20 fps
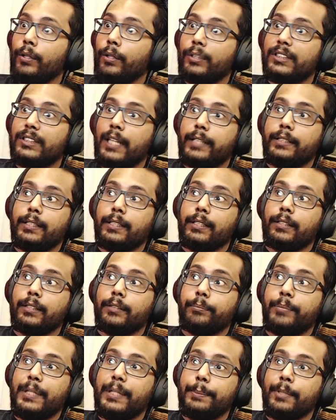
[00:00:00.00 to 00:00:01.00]
Looks like
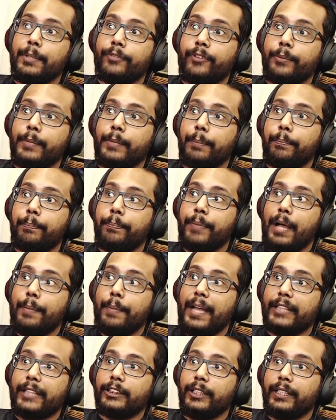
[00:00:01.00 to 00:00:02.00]
the people from the
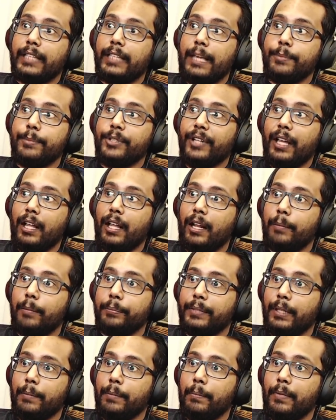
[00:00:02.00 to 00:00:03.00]
pub actually came to
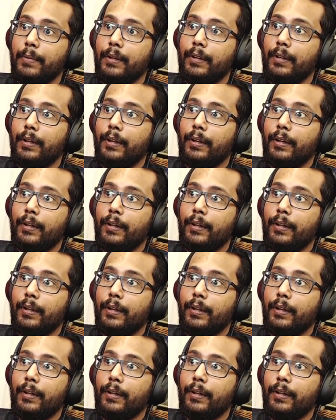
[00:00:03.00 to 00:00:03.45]
help them.